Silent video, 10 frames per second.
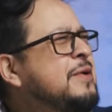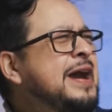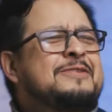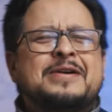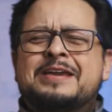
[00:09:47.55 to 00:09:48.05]
Why are
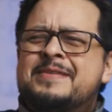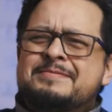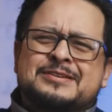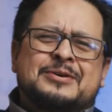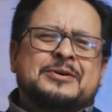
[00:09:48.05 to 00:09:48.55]
you waking me up
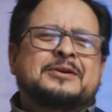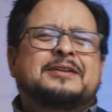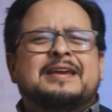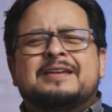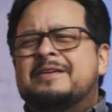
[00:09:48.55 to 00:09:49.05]
so
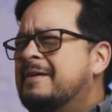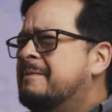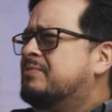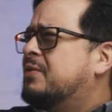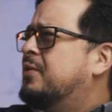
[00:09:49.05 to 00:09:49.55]
early? And
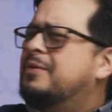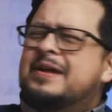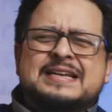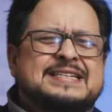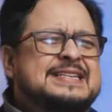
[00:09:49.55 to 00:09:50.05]
what are we
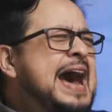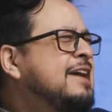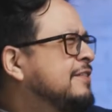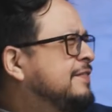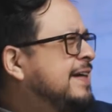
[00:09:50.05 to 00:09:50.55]
going to
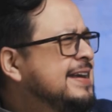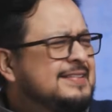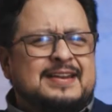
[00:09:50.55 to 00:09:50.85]
sacrifice?